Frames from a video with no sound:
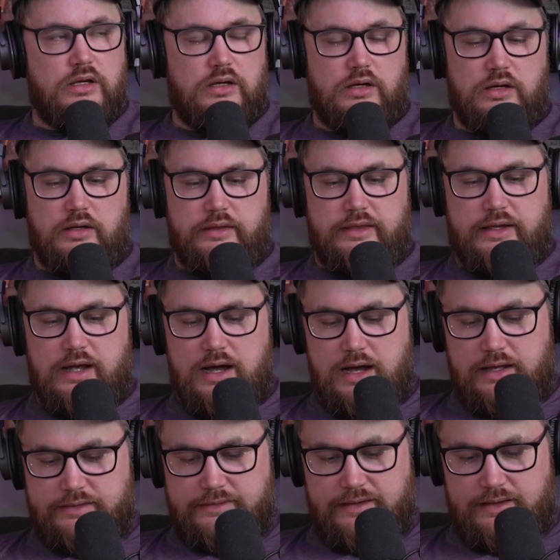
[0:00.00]
the
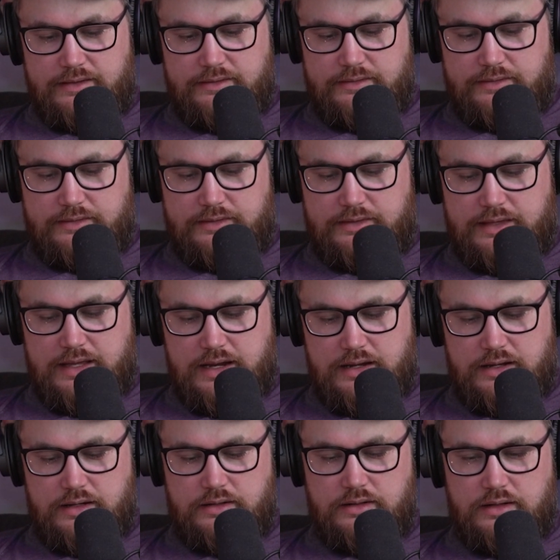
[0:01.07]
content that